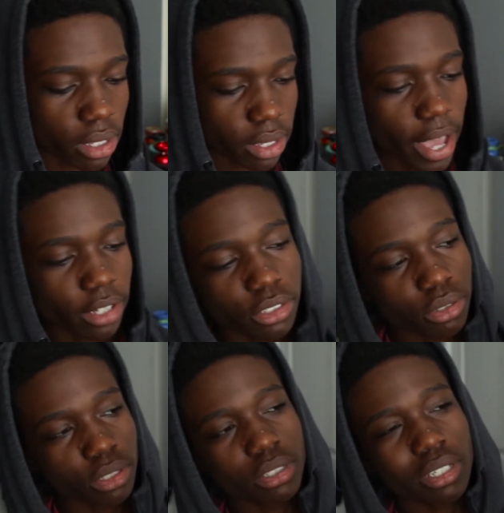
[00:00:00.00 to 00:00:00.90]
yeah, so
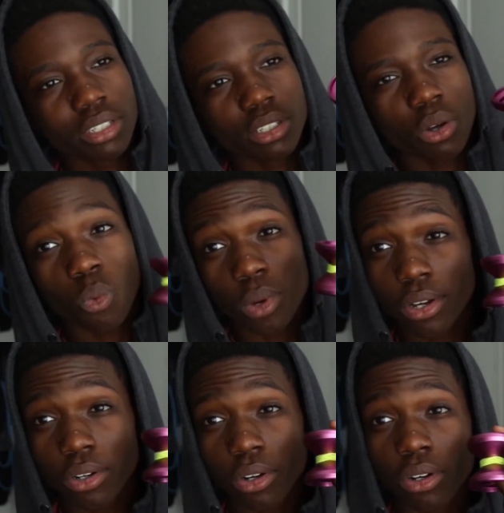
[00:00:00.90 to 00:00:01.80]
this is a
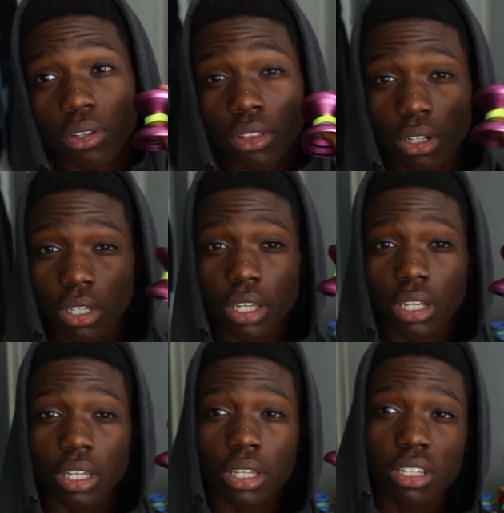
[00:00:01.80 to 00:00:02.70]
weirder looking
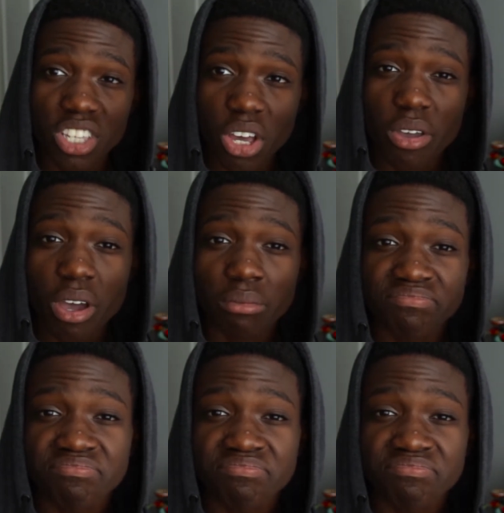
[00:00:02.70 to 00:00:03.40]
yo-yo.